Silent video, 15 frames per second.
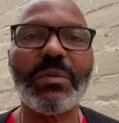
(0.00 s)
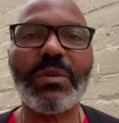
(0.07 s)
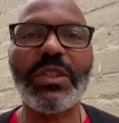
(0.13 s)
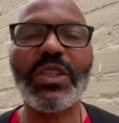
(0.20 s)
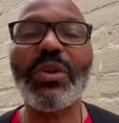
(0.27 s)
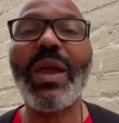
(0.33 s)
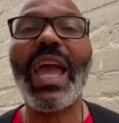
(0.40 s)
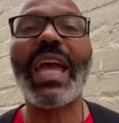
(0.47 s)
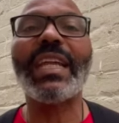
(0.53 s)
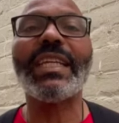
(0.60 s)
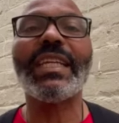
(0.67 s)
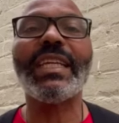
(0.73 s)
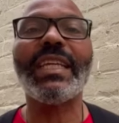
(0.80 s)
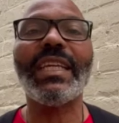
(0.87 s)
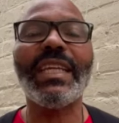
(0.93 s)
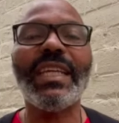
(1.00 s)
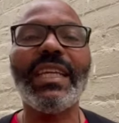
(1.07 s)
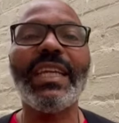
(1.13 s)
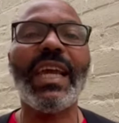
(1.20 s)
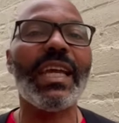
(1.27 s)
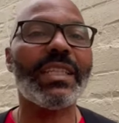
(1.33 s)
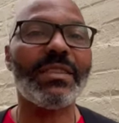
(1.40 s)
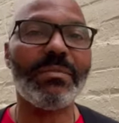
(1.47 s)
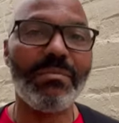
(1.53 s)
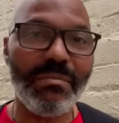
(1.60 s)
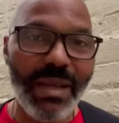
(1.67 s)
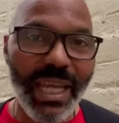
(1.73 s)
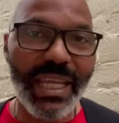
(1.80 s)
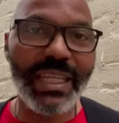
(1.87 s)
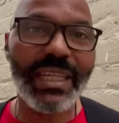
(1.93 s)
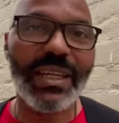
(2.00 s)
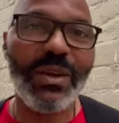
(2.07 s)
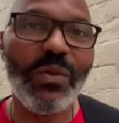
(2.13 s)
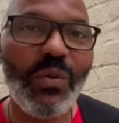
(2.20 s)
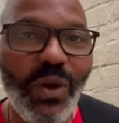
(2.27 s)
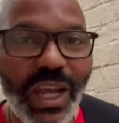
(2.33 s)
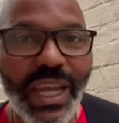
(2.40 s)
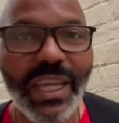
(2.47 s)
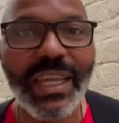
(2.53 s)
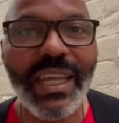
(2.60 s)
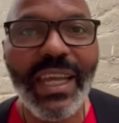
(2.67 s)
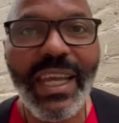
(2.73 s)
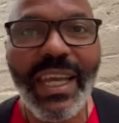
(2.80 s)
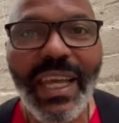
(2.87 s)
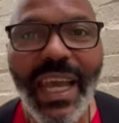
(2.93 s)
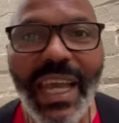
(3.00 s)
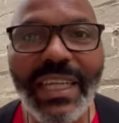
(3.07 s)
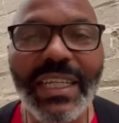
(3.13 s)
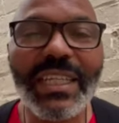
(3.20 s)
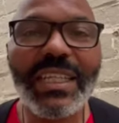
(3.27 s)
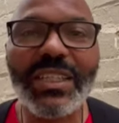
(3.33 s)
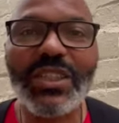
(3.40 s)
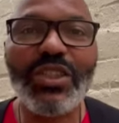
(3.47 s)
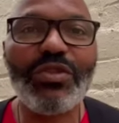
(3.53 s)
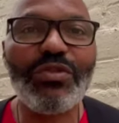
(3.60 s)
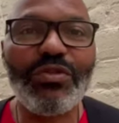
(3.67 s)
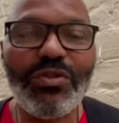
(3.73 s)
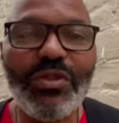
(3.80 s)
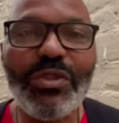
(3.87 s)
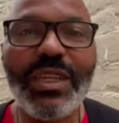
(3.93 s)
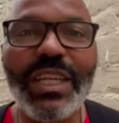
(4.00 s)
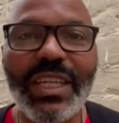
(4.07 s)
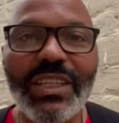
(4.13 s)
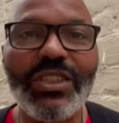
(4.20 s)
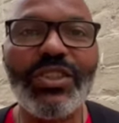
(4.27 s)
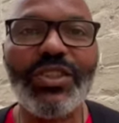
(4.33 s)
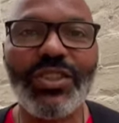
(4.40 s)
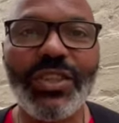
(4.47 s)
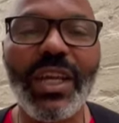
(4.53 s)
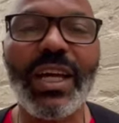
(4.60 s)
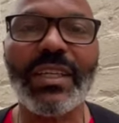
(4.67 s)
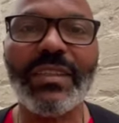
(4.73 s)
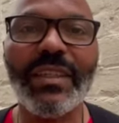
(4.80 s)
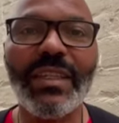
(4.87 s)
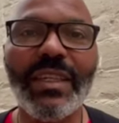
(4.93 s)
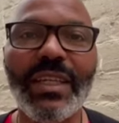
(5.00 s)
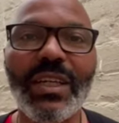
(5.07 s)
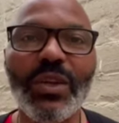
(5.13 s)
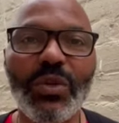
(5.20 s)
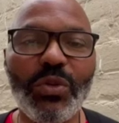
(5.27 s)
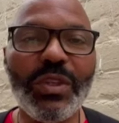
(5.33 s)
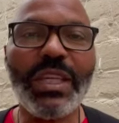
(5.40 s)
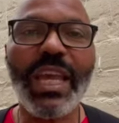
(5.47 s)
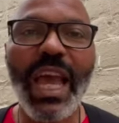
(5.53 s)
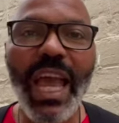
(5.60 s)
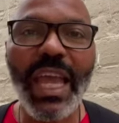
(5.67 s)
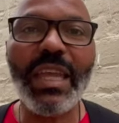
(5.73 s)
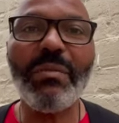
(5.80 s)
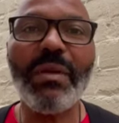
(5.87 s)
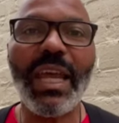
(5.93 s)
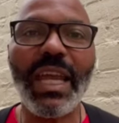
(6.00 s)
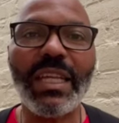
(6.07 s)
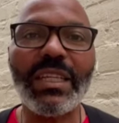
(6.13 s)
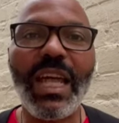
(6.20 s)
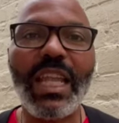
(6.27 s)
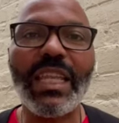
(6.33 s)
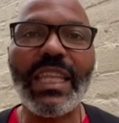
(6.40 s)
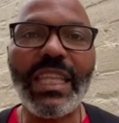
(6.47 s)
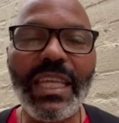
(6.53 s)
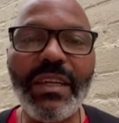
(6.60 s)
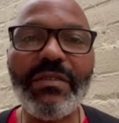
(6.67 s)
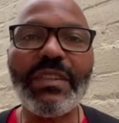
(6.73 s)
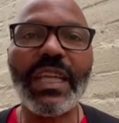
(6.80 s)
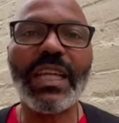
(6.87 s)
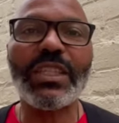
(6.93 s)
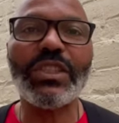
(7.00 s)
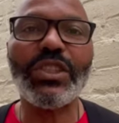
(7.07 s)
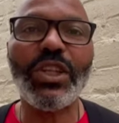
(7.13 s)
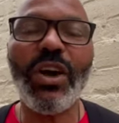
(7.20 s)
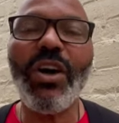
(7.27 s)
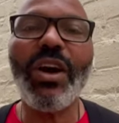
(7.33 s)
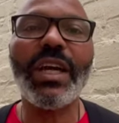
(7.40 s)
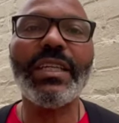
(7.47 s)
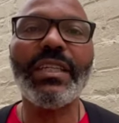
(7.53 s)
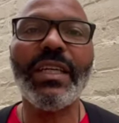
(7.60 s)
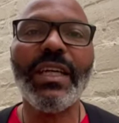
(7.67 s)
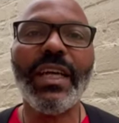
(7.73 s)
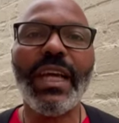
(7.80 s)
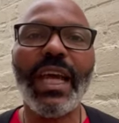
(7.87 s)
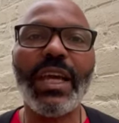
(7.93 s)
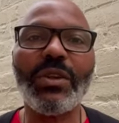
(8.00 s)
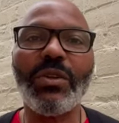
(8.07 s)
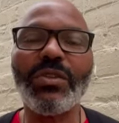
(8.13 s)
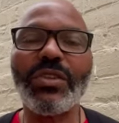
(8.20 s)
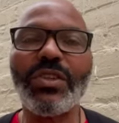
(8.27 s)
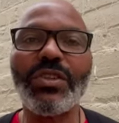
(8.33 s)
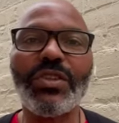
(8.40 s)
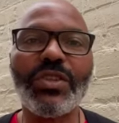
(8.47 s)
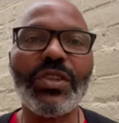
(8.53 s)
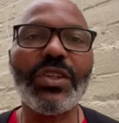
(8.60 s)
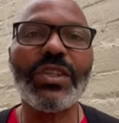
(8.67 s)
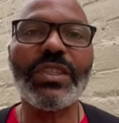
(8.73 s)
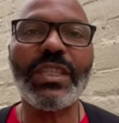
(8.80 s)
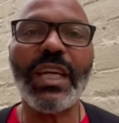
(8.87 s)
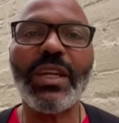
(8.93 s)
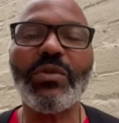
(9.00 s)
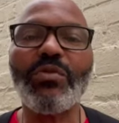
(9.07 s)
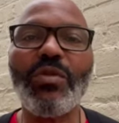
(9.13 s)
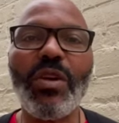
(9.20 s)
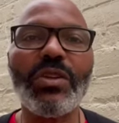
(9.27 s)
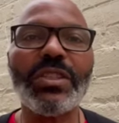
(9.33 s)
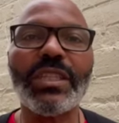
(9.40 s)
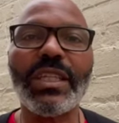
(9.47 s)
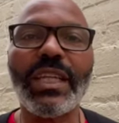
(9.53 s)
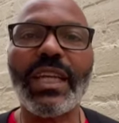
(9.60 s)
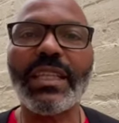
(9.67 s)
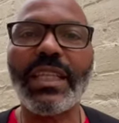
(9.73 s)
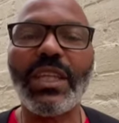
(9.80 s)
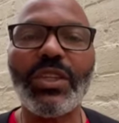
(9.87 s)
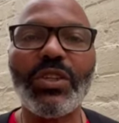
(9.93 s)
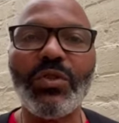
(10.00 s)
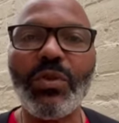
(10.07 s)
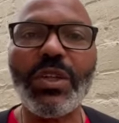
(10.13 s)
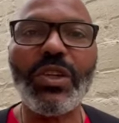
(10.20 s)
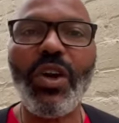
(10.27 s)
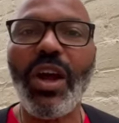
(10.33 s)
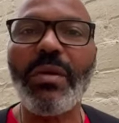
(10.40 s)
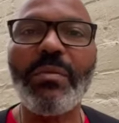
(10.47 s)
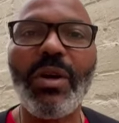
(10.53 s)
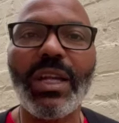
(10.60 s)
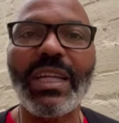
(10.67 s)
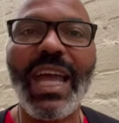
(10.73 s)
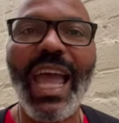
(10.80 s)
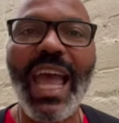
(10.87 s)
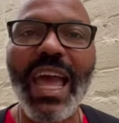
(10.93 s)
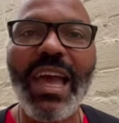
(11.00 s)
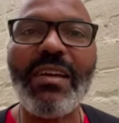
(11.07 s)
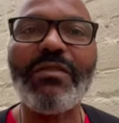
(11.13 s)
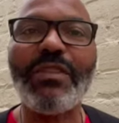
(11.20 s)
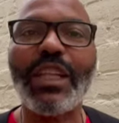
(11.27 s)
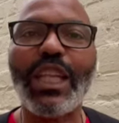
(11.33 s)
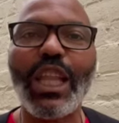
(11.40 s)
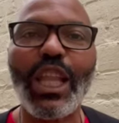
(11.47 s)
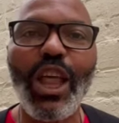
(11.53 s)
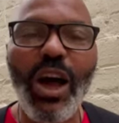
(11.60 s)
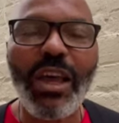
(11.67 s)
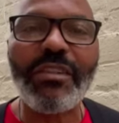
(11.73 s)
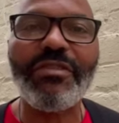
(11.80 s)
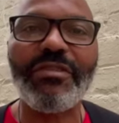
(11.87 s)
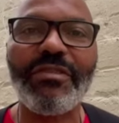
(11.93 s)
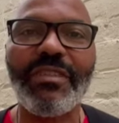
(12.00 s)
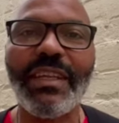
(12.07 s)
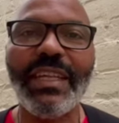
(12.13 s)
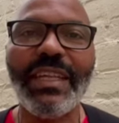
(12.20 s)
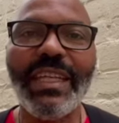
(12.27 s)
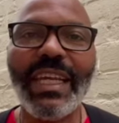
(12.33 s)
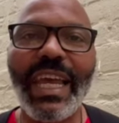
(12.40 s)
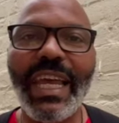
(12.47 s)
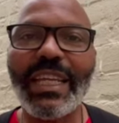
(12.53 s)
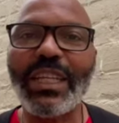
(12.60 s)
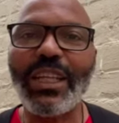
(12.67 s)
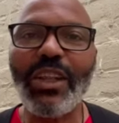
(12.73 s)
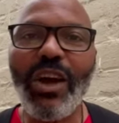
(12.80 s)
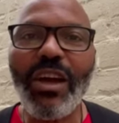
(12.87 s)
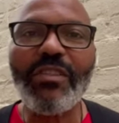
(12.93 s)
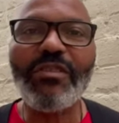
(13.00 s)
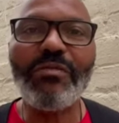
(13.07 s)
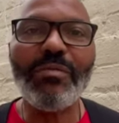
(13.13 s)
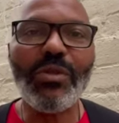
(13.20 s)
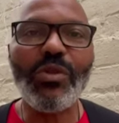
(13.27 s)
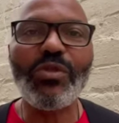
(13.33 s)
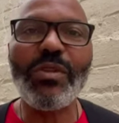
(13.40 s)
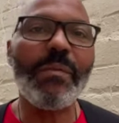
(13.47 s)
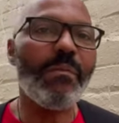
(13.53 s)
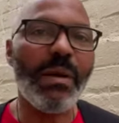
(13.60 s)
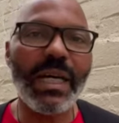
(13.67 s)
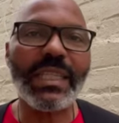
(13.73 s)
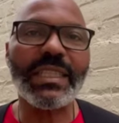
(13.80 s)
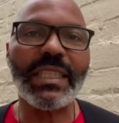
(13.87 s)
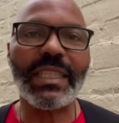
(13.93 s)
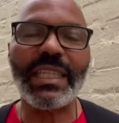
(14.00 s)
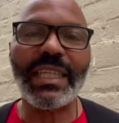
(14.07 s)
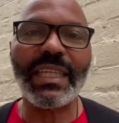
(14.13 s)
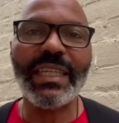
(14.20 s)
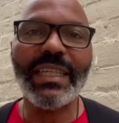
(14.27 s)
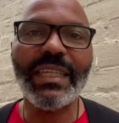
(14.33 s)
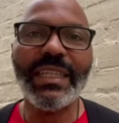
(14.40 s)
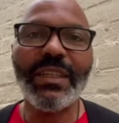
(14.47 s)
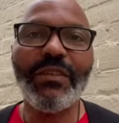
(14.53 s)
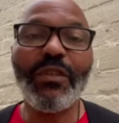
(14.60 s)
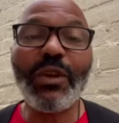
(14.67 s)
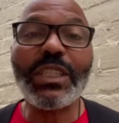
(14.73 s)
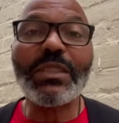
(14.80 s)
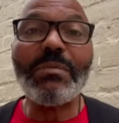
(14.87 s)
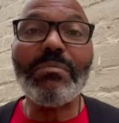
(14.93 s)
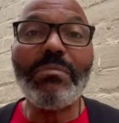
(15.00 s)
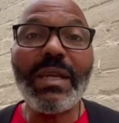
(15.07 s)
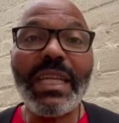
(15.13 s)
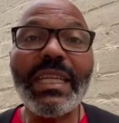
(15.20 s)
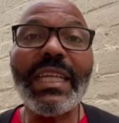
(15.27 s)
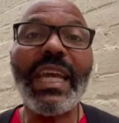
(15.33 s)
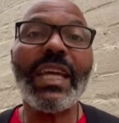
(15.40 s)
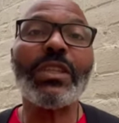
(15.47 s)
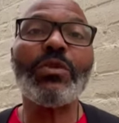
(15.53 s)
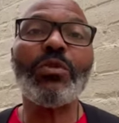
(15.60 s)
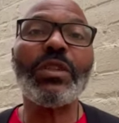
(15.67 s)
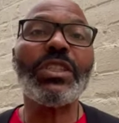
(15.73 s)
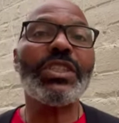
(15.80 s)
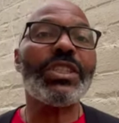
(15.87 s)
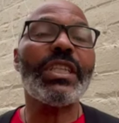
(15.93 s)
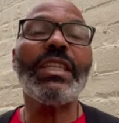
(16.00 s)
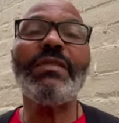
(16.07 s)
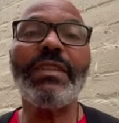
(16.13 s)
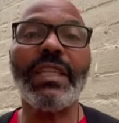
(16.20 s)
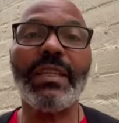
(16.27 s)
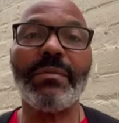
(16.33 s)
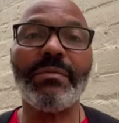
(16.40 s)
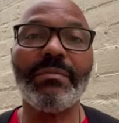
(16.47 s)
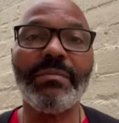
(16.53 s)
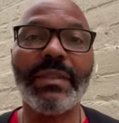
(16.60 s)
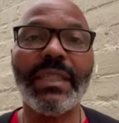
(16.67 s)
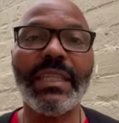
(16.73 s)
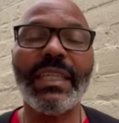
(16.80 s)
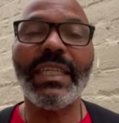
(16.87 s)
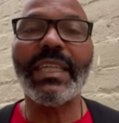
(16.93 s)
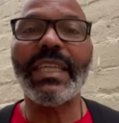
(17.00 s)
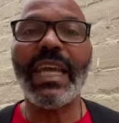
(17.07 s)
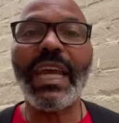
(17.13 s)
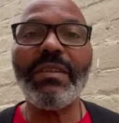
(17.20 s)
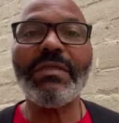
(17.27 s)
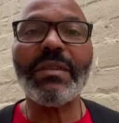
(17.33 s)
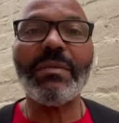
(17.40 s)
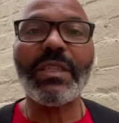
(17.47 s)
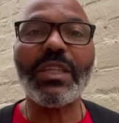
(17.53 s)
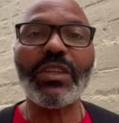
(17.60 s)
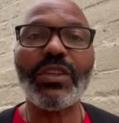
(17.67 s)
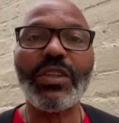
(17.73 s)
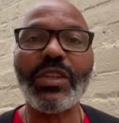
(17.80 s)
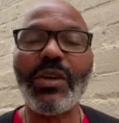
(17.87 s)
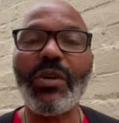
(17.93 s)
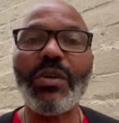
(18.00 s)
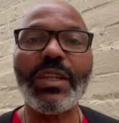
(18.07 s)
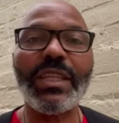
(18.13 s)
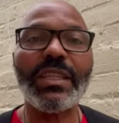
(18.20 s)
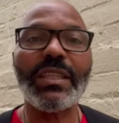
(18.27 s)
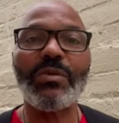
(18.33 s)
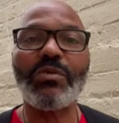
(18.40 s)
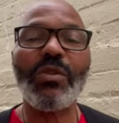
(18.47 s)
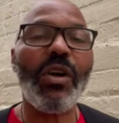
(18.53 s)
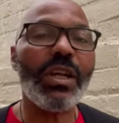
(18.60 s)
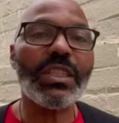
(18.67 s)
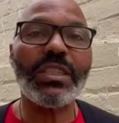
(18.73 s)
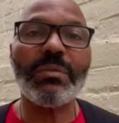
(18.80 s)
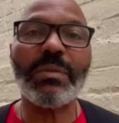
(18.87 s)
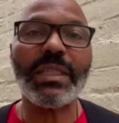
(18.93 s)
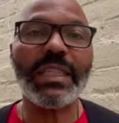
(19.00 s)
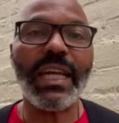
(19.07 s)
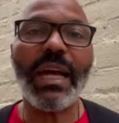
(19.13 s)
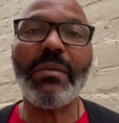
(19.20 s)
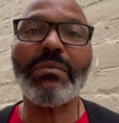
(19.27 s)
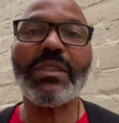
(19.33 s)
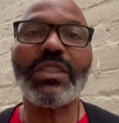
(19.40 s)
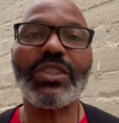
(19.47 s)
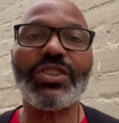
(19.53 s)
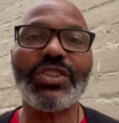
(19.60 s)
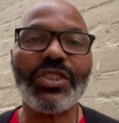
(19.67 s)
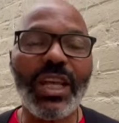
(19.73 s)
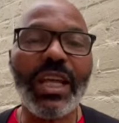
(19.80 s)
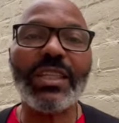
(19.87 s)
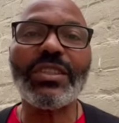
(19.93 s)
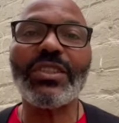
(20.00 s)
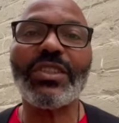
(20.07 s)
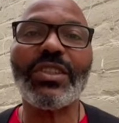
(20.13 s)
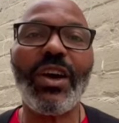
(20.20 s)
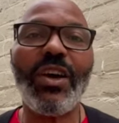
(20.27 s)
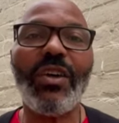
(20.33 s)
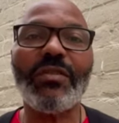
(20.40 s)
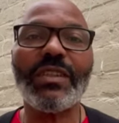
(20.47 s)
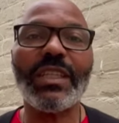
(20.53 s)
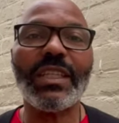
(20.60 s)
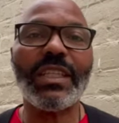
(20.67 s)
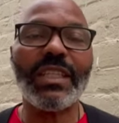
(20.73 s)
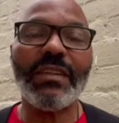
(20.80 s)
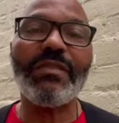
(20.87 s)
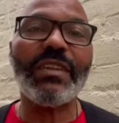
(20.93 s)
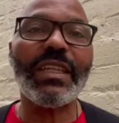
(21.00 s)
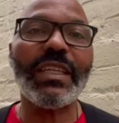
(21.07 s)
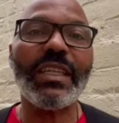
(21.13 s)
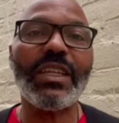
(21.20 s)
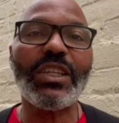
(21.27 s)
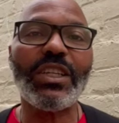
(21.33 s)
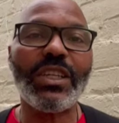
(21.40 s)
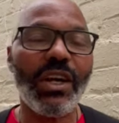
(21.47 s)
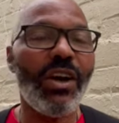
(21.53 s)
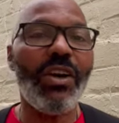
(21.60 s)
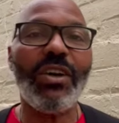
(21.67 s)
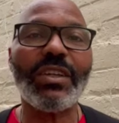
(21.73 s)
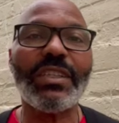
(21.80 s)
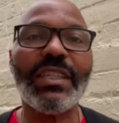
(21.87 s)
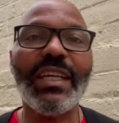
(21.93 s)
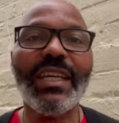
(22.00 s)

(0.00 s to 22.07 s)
with you, and he has made a way. And it is through his son who came and lived and died and on the third day rose again, that you and I might have life and life more abundantly. For as many as received him, he gave them the authority and the right to become the sons of the living God.